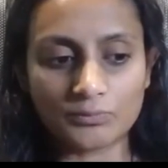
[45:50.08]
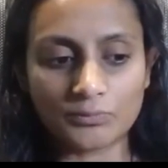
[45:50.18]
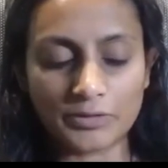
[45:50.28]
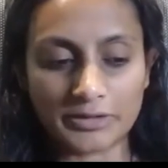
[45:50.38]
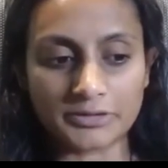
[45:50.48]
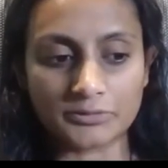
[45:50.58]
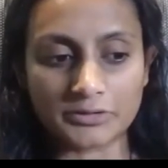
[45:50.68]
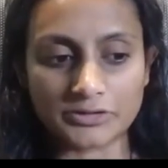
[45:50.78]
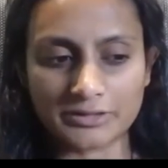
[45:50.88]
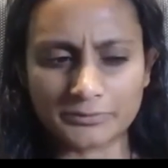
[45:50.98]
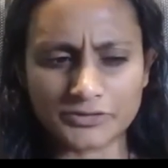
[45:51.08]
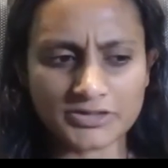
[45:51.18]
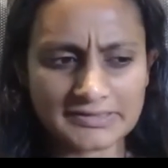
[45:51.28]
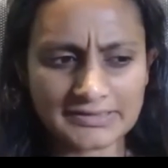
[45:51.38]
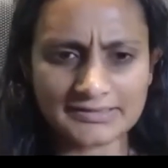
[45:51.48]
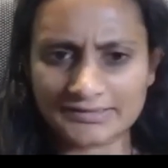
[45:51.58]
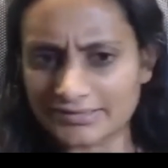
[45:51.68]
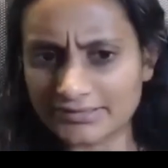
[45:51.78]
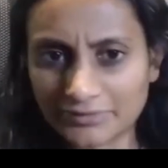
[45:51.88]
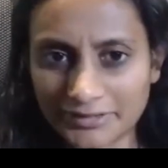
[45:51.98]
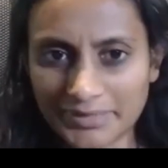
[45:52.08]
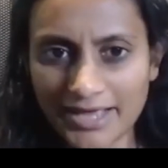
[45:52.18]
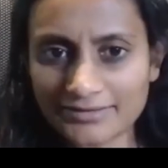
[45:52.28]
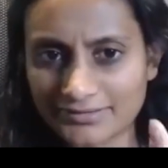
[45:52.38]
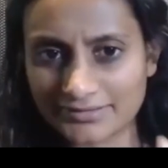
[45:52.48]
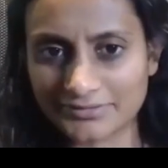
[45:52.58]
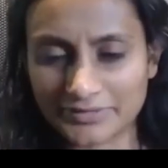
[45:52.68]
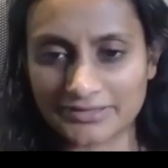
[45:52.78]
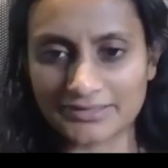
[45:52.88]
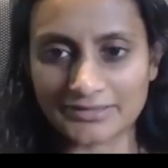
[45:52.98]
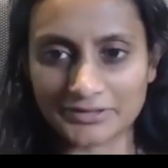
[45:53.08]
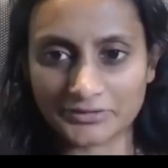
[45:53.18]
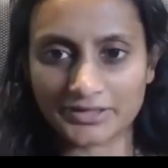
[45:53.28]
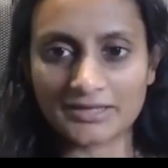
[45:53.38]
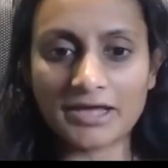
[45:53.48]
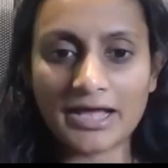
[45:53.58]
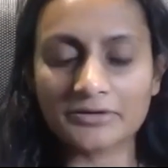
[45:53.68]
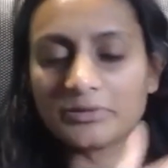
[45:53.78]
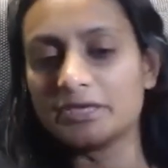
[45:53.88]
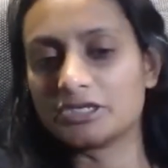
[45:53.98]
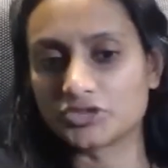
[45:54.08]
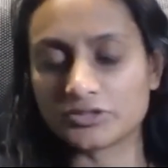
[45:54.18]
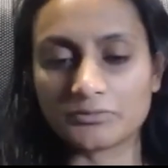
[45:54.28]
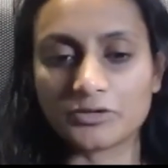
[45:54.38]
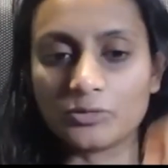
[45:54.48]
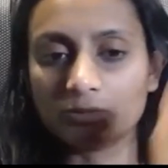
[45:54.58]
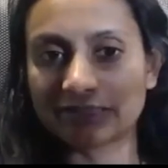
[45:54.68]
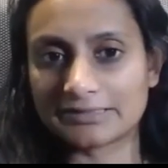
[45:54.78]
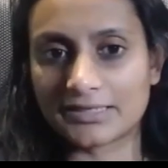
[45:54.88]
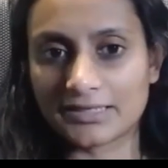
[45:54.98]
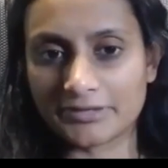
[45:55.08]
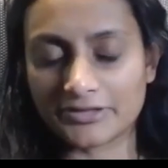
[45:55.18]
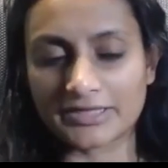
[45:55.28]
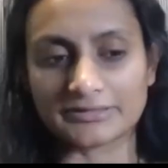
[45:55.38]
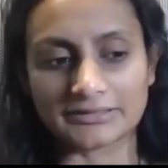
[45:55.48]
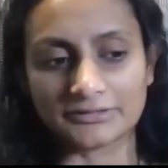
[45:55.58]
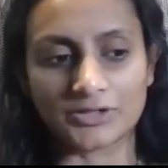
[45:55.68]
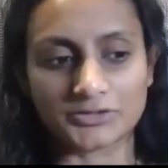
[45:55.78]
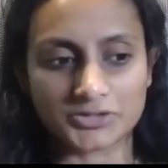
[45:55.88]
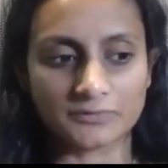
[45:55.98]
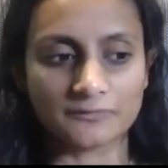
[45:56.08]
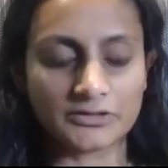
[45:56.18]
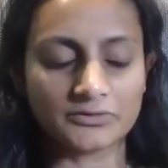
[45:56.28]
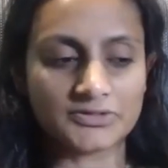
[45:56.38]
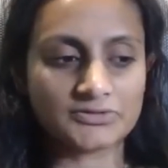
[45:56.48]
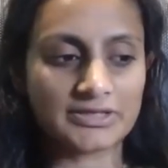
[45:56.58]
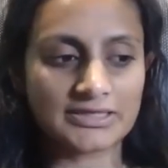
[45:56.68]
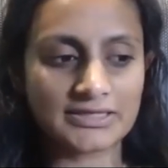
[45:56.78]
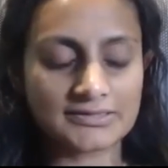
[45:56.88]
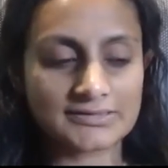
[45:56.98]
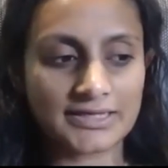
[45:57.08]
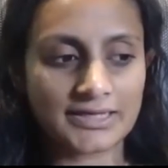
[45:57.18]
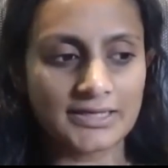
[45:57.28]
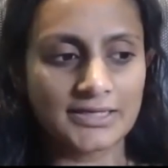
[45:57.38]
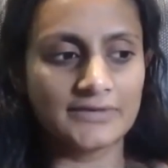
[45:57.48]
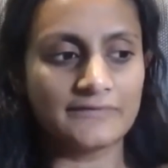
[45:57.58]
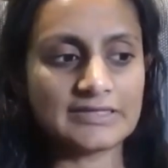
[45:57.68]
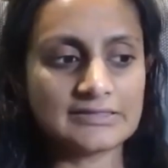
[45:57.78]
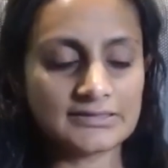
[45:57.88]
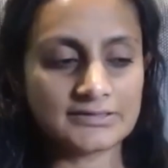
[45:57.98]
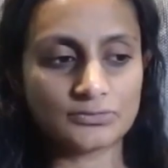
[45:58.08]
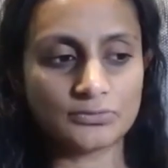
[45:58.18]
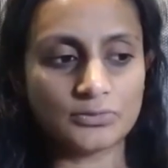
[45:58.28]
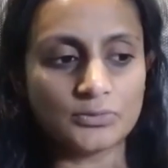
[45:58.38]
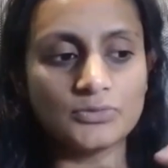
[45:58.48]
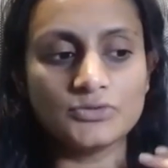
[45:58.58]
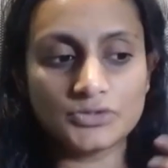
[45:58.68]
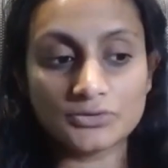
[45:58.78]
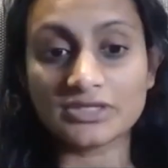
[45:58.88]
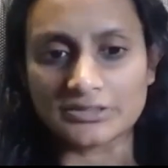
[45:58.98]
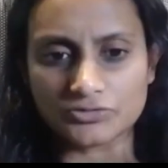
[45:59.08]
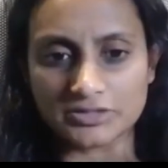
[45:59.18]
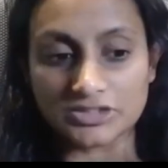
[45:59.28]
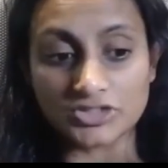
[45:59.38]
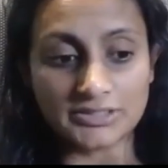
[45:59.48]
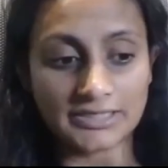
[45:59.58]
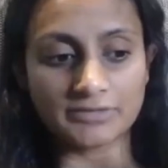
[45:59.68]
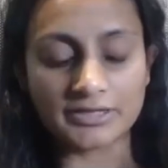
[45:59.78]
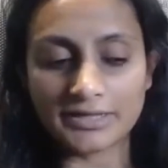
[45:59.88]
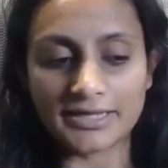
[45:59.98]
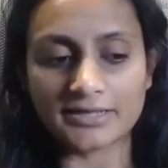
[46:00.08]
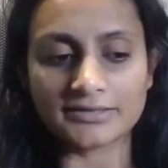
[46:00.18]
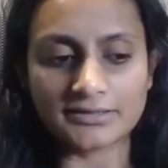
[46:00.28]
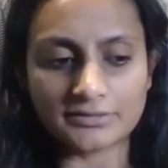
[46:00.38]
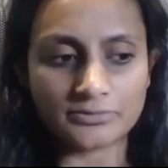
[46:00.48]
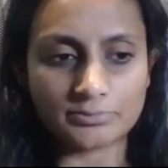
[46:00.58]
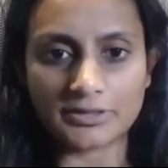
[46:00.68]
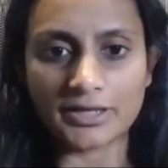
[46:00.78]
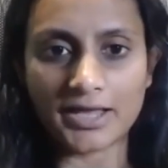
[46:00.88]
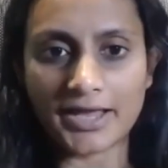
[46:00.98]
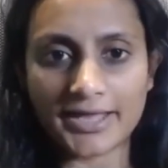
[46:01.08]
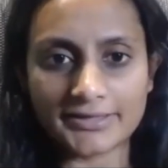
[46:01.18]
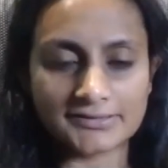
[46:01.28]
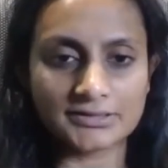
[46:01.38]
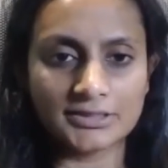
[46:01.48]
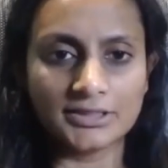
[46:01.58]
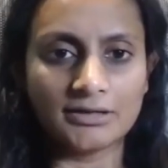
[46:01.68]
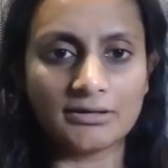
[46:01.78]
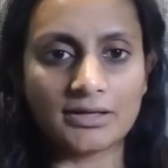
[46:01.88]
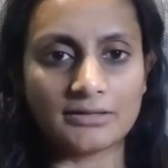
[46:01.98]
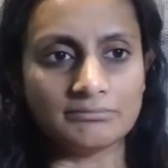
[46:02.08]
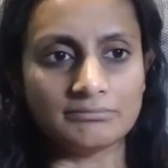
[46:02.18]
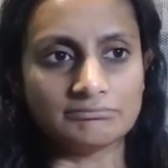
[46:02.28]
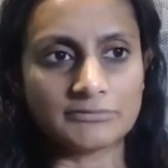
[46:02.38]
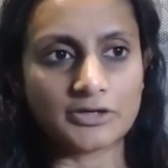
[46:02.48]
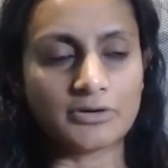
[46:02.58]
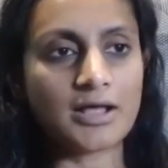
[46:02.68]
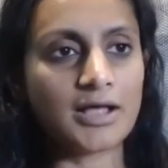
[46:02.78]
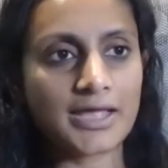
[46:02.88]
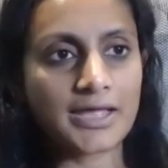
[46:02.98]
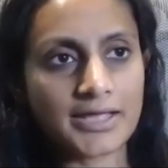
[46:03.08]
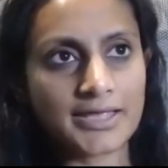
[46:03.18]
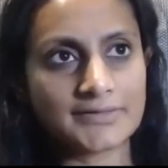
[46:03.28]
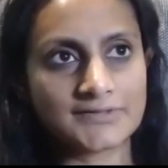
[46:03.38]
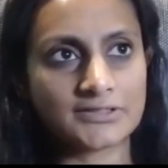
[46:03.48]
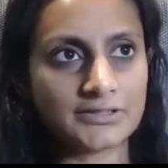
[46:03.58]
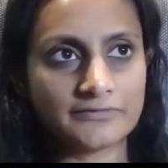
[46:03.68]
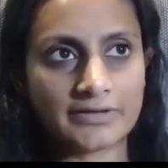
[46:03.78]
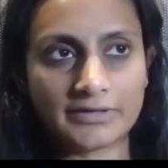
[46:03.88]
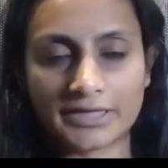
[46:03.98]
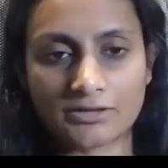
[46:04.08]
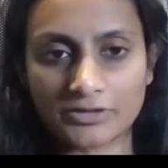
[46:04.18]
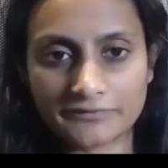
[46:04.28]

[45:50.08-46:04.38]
where we're trying to go. Is this the right path? Is this the right thing that you're thinking about? How do we make sure that we're always thinking about that long-term view? And so I think it's like VCs who do things strategically. And like, I think that I asked, you know, I asked our, like all the